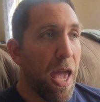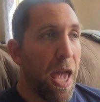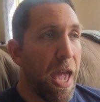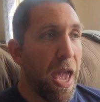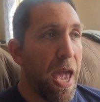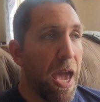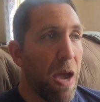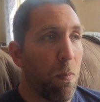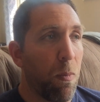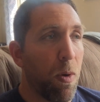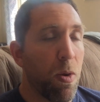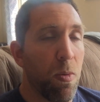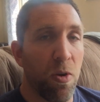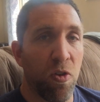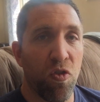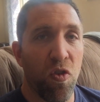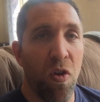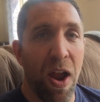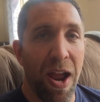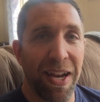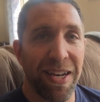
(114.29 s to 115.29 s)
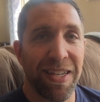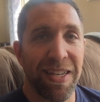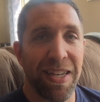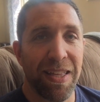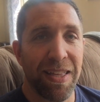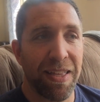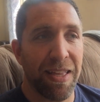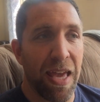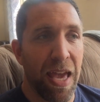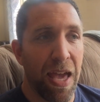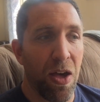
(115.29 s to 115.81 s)
And we were trying to
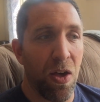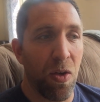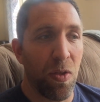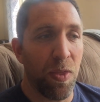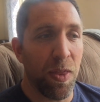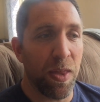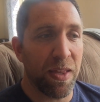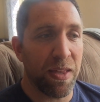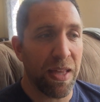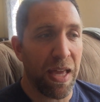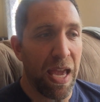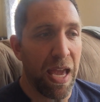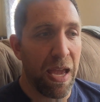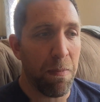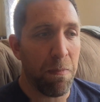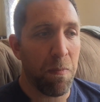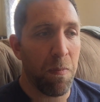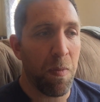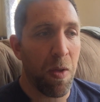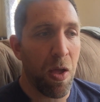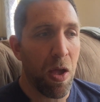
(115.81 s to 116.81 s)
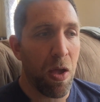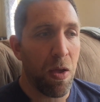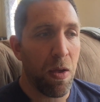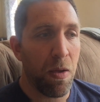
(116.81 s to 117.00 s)
sell the same